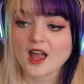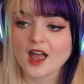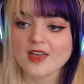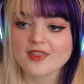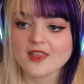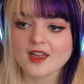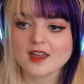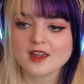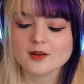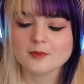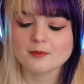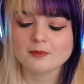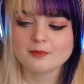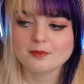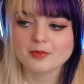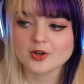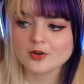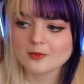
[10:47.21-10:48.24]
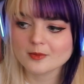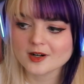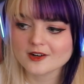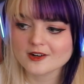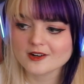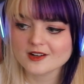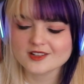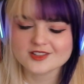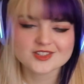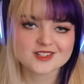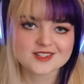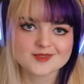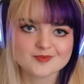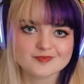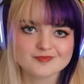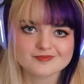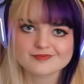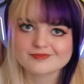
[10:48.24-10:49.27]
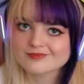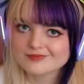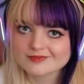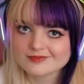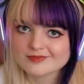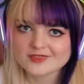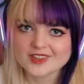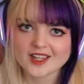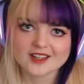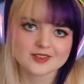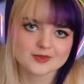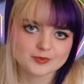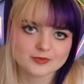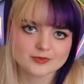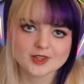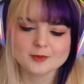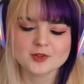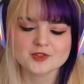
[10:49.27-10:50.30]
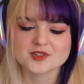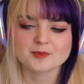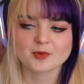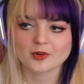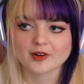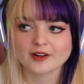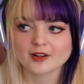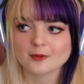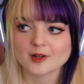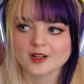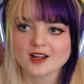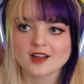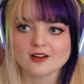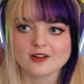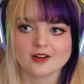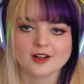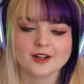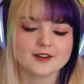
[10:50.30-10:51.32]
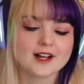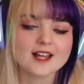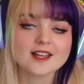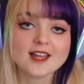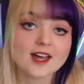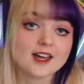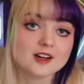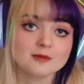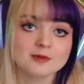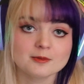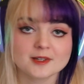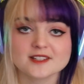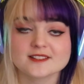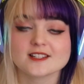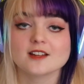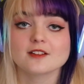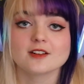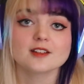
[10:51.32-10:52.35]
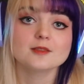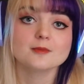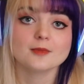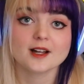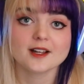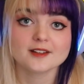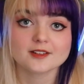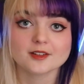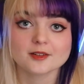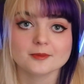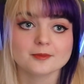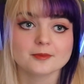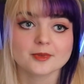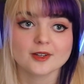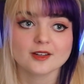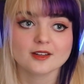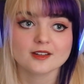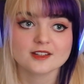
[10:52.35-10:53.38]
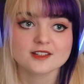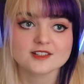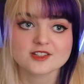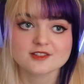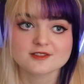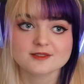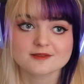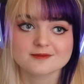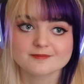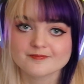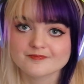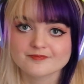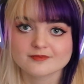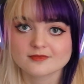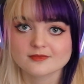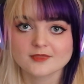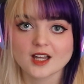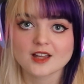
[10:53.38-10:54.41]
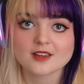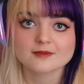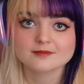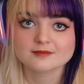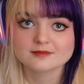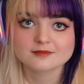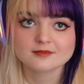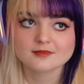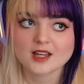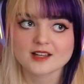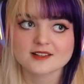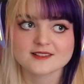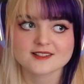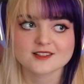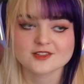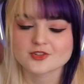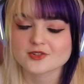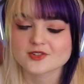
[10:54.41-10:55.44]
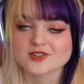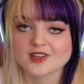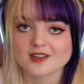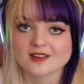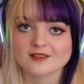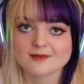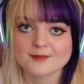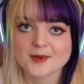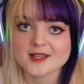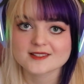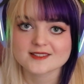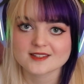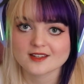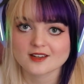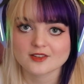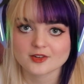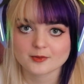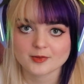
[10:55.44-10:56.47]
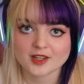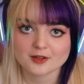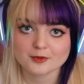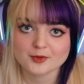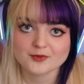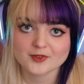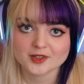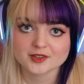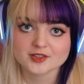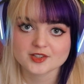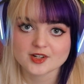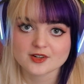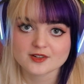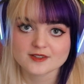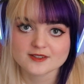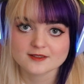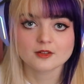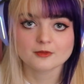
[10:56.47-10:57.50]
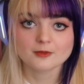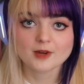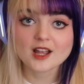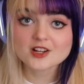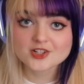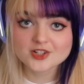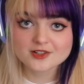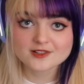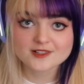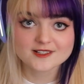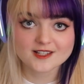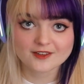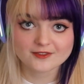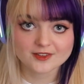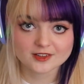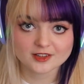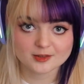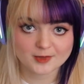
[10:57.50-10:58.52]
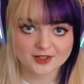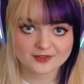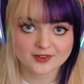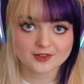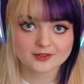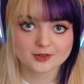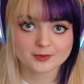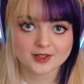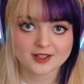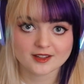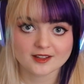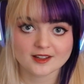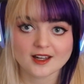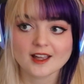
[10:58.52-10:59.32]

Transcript: And then Boomer is just like the most boring one. I don't know. I had him in my town, I didn't mind him, but he's just not as interesting as the other penguin villagers. Rasher is definitely my favorite pig.